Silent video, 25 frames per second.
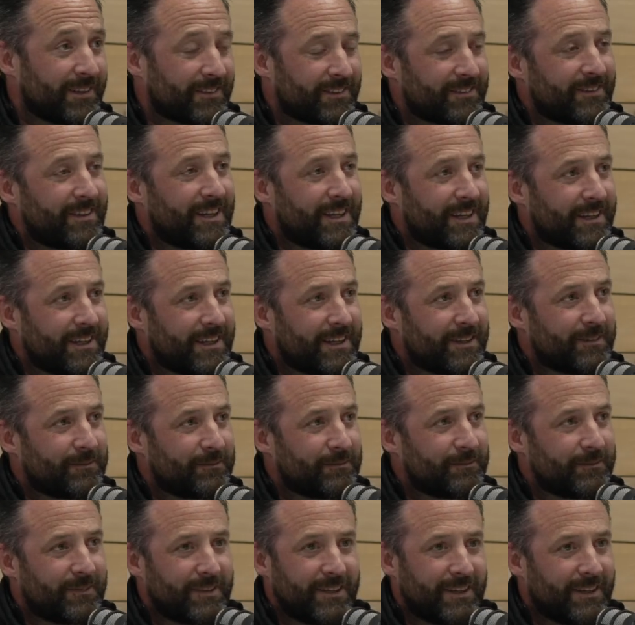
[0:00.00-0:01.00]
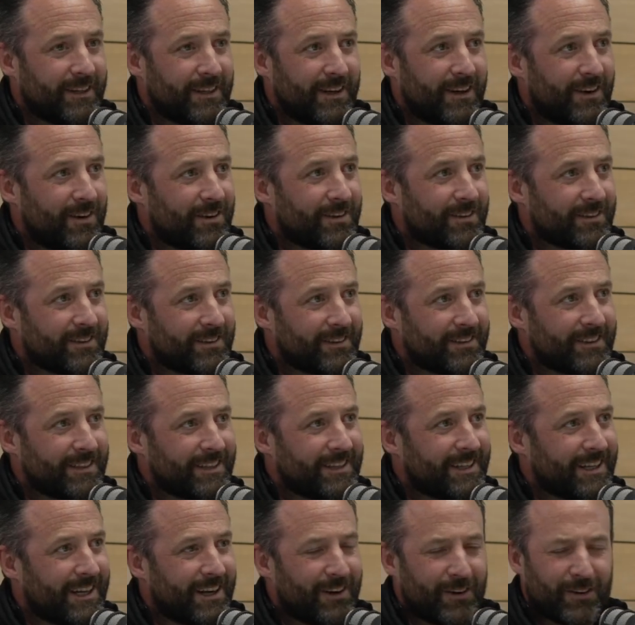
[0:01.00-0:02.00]
The product line has expanded
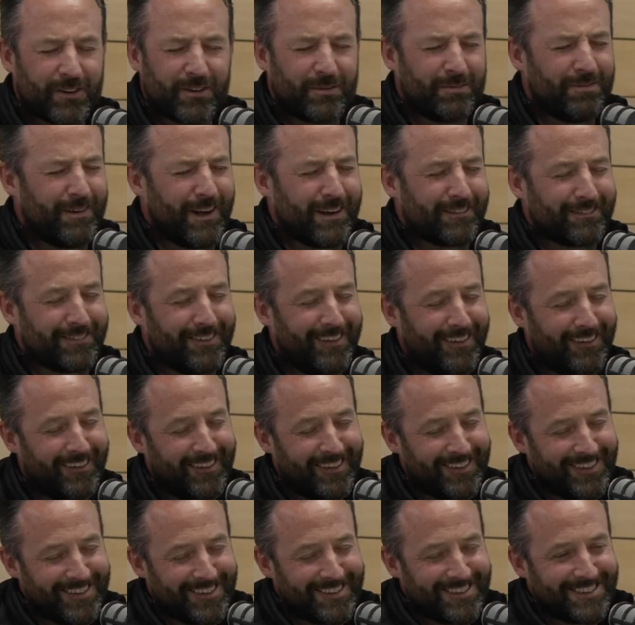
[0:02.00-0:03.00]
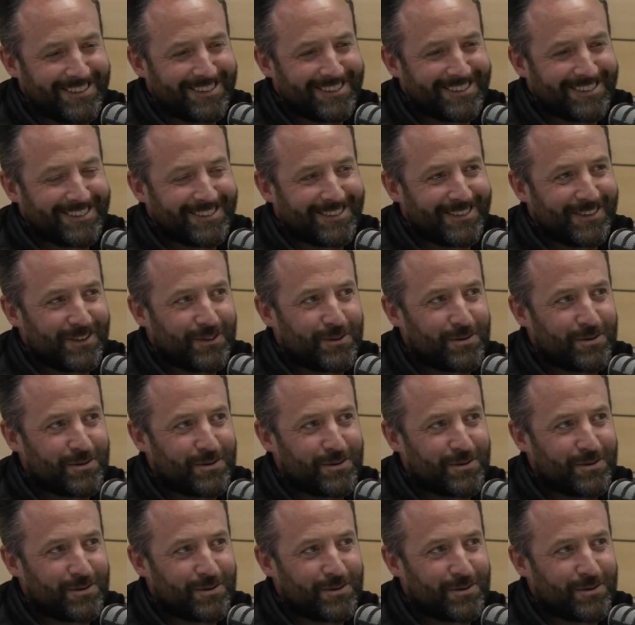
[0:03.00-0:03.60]
massively.